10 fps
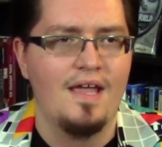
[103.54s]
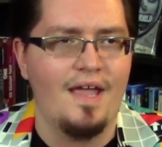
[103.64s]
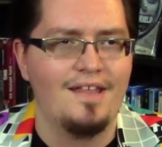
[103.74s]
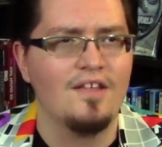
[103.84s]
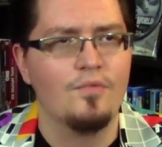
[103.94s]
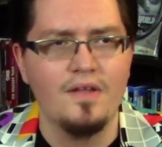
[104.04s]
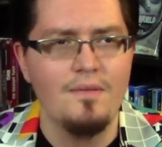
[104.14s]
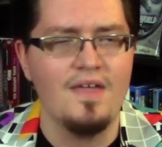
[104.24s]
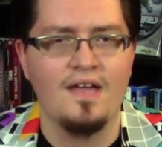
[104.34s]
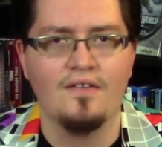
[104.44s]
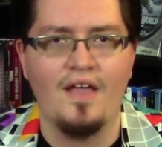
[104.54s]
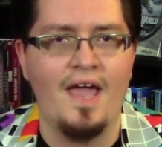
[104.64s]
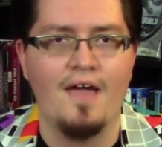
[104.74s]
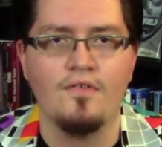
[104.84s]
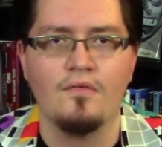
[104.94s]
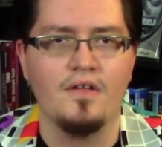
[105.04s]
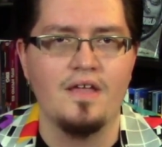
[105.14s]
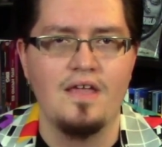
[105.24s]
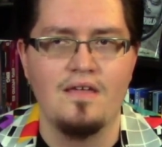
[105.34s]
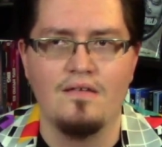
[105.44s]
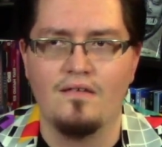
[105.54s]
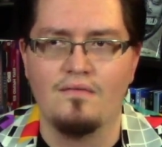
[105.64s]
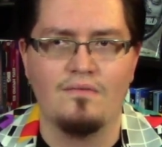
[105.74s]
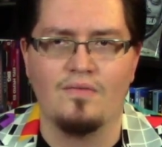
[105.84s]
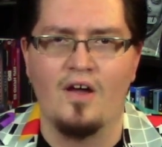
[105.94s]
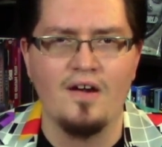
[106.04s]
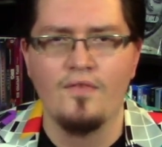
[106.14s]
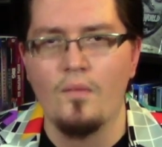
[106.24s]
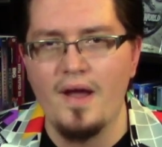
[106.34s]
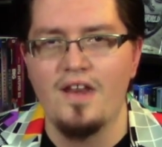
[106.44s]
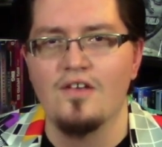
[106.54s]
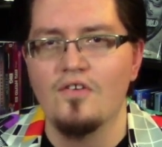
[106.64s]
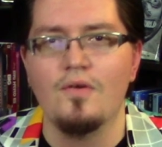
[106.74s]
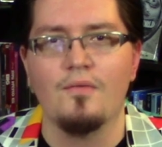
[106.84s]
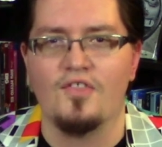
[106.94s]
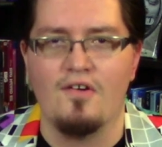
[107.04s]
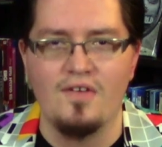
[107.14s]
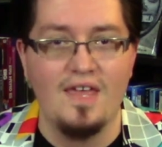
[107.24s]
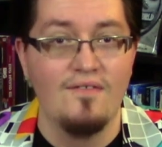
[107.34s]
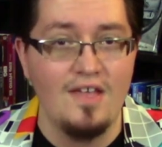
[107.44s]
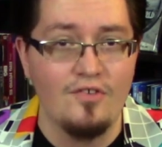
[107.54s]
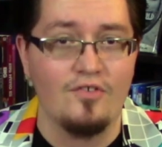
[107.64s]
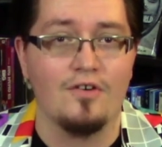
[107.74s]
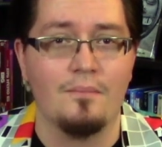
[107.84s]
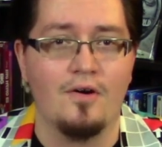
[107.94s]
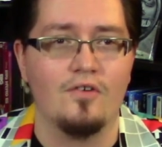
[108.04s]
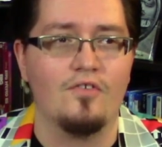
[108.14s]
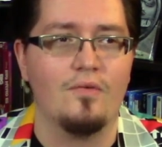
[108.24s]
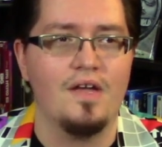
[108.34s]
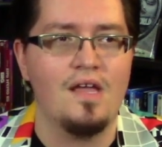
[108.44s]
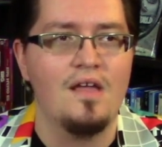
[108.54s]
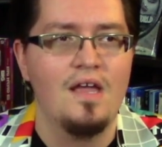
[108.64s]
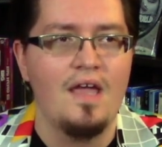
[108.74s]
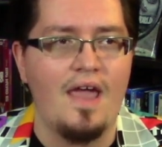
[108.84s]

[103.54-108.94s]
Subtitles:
And that's really because I haven't really thought of a way to do it without giving certain parts away.